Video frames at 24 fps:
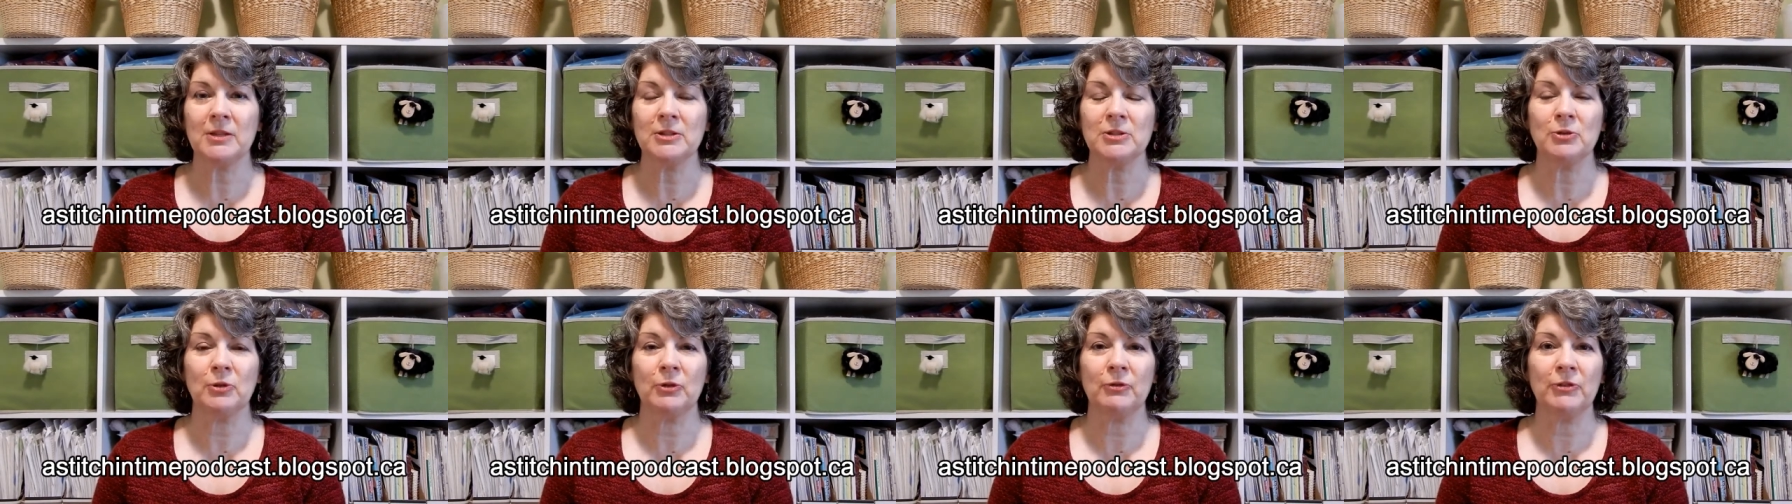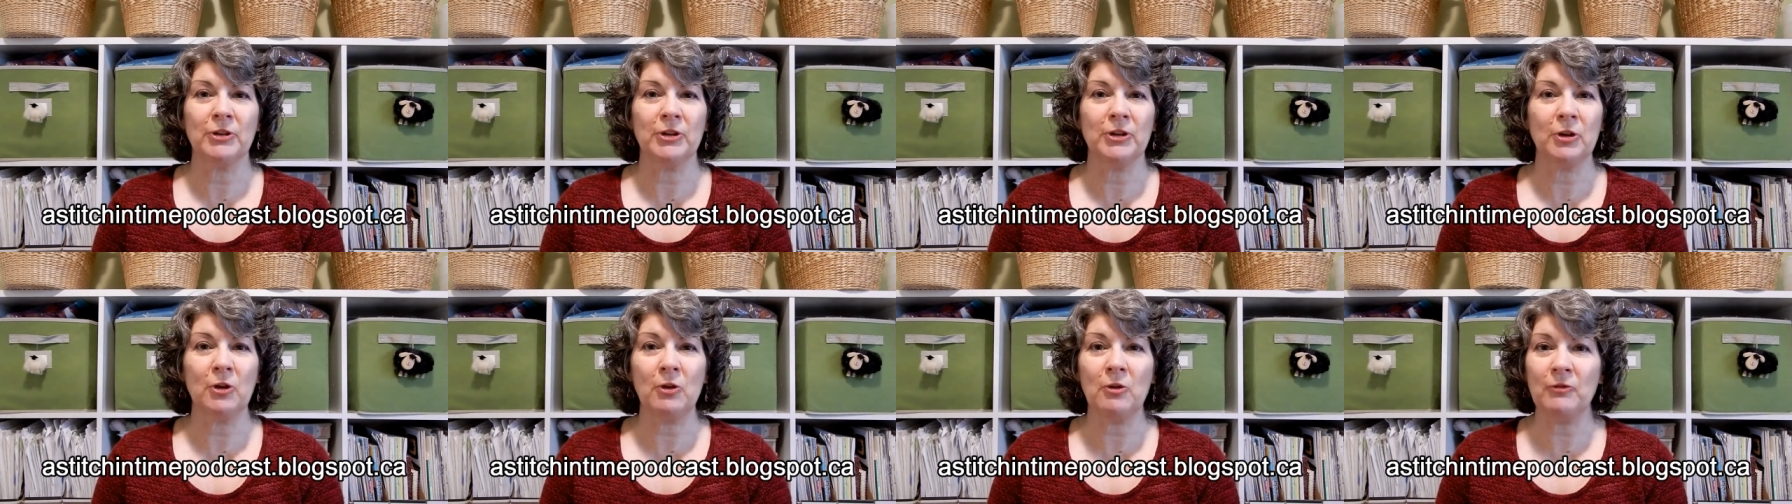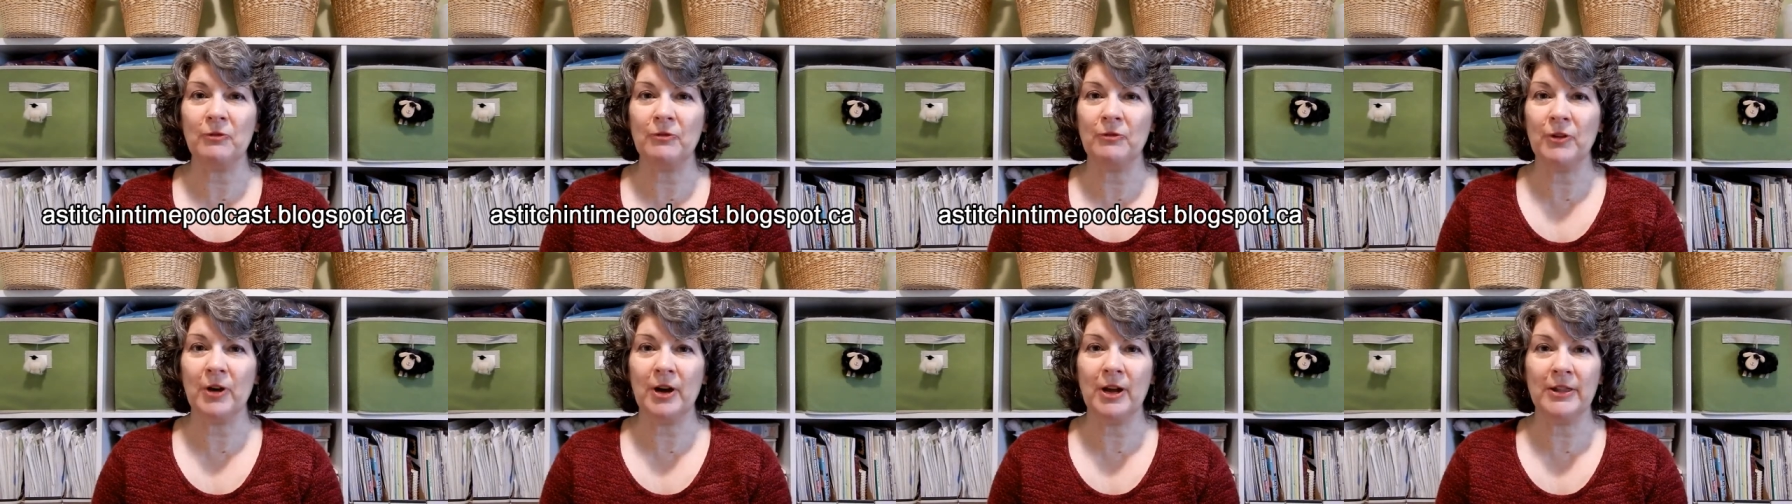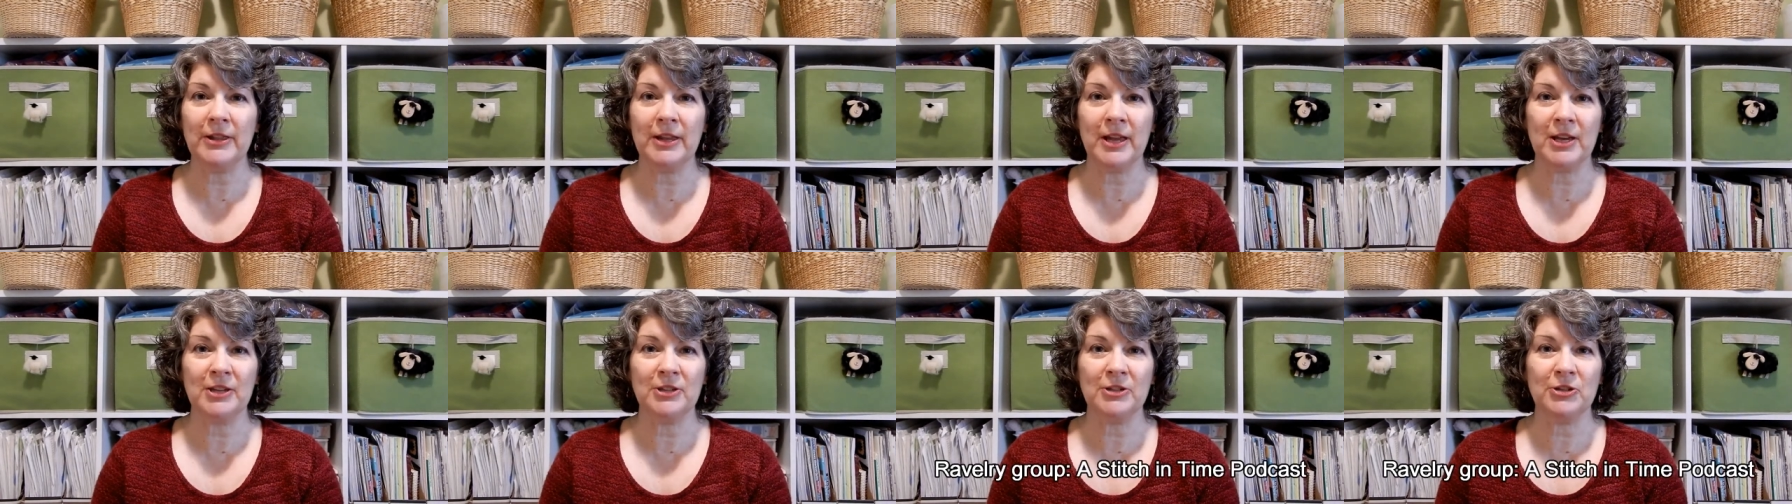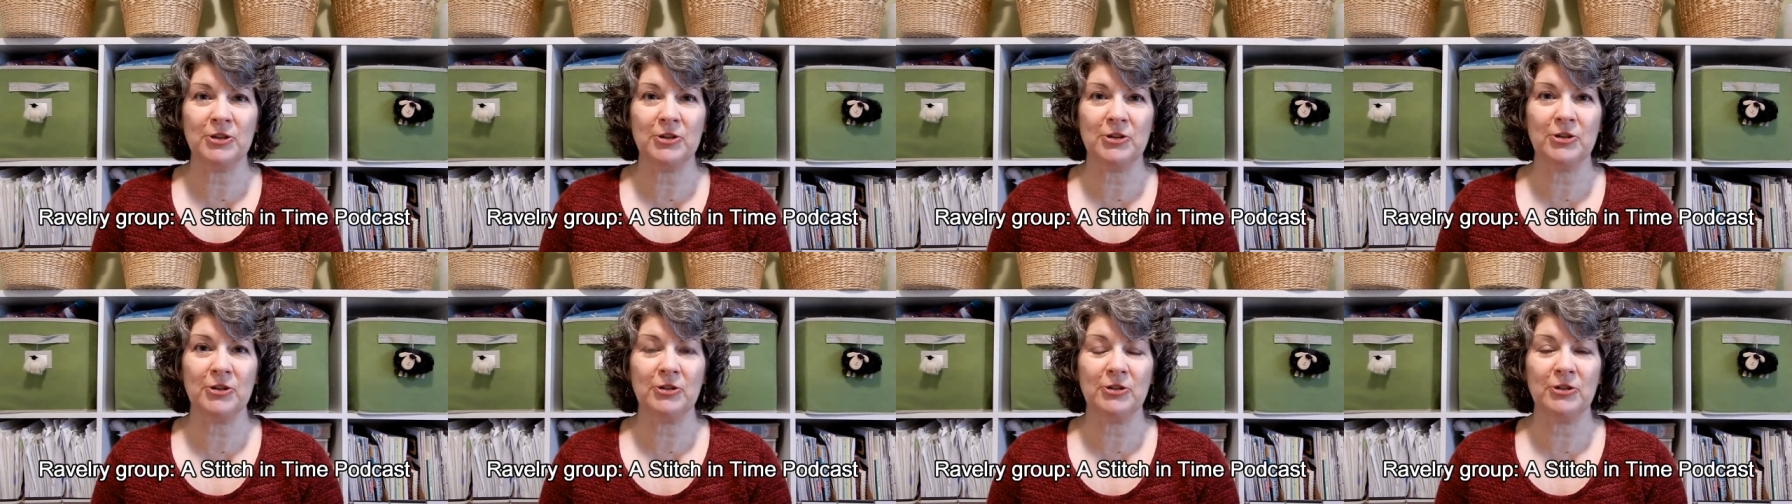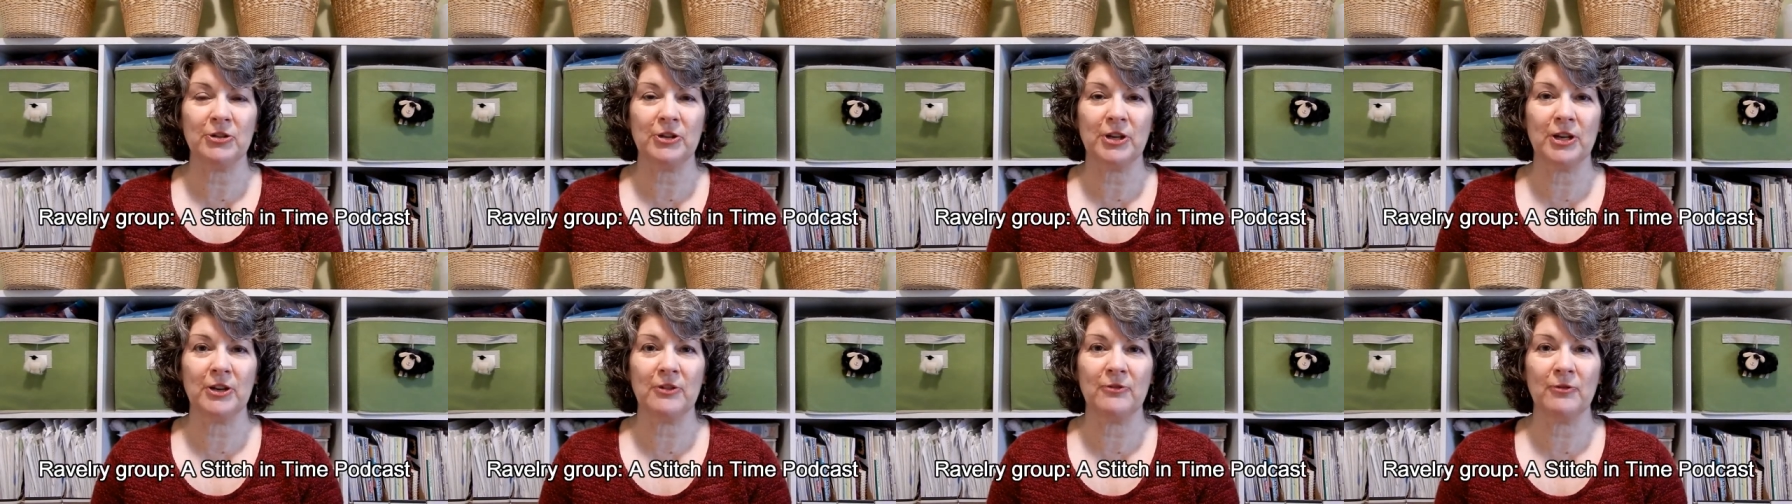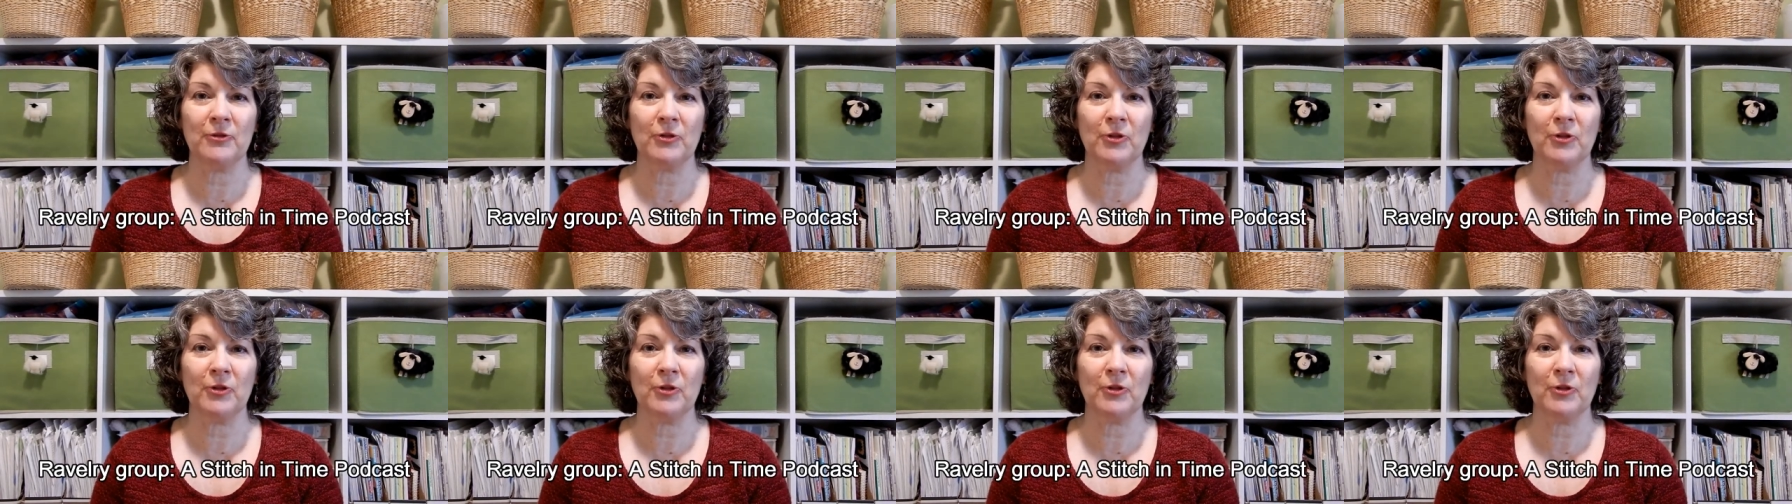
So if you don't find the answer you're looking